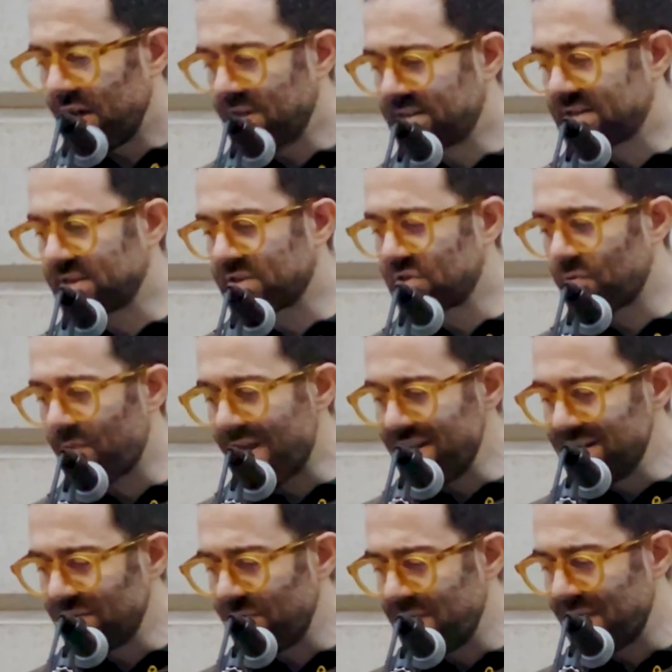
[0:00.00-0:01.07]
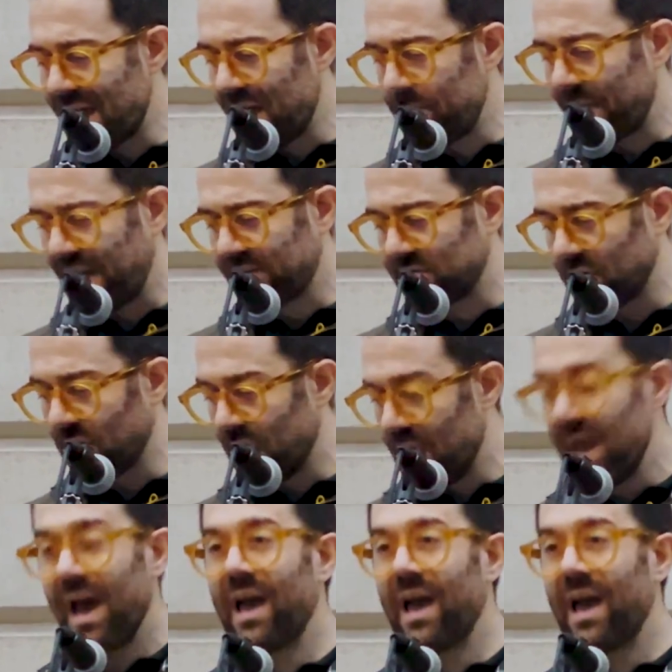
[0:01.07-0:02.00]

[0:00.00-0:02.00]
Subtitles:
is to surrender in that battle.